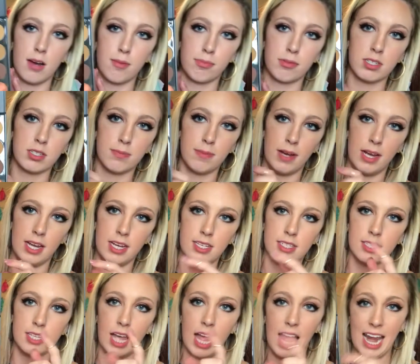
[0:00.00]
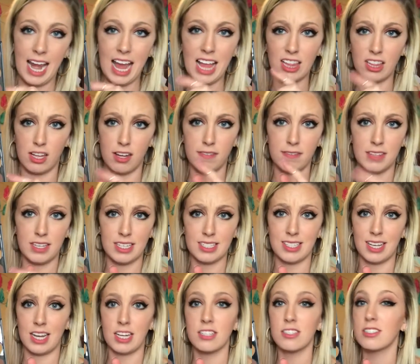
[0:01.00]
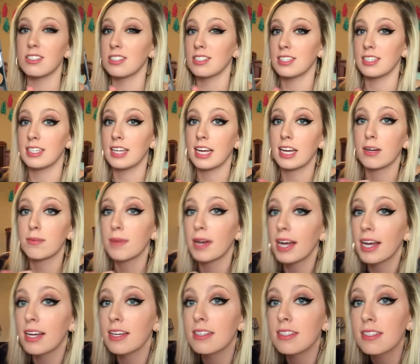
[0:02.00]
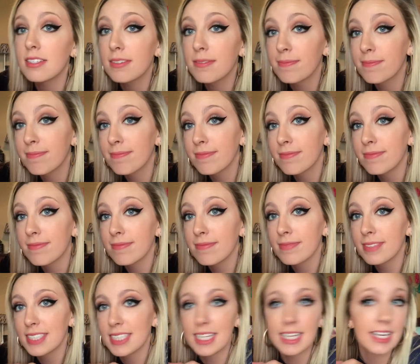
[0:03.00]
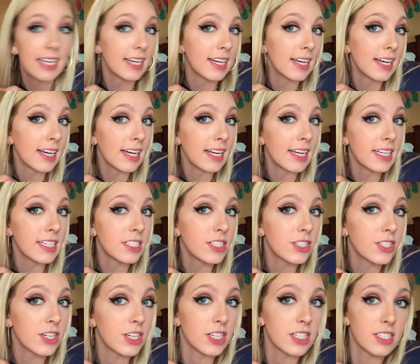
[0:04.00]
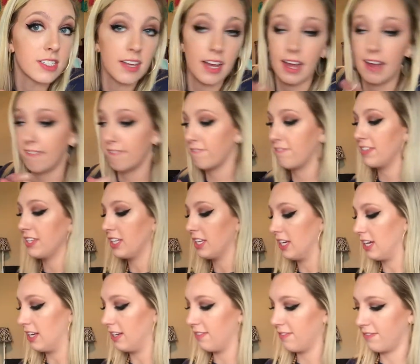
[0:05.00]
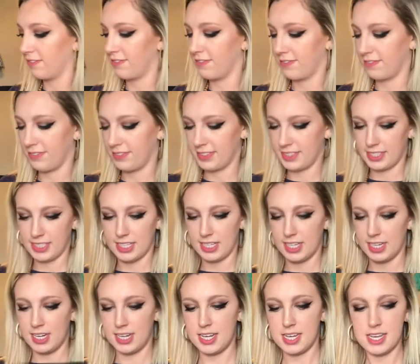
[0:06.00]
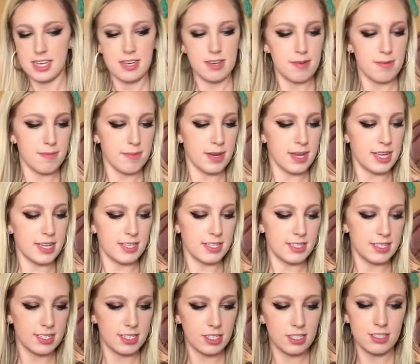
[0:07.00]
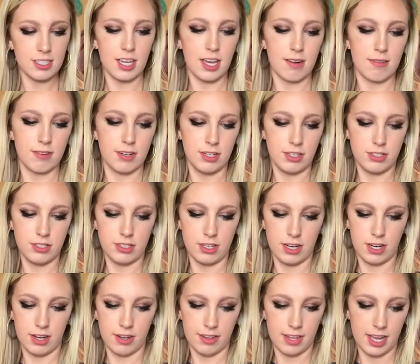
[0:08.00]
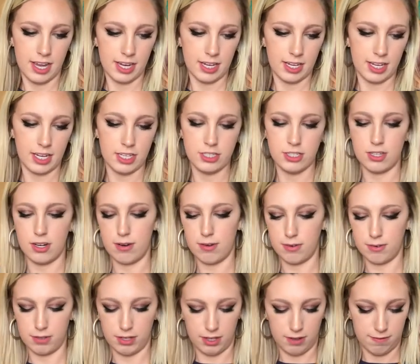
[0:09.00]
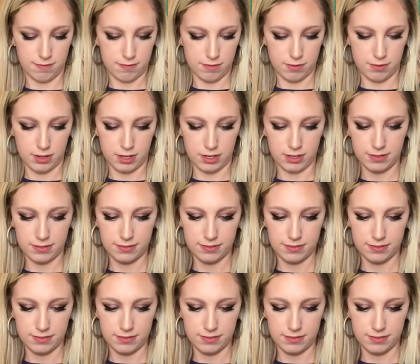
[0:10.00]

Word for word: Copper Spice. And I love this. I use this today on my eyes. And it's just, I'm feeling it. But just kind of wanted to show y'all that in case y'all are looking for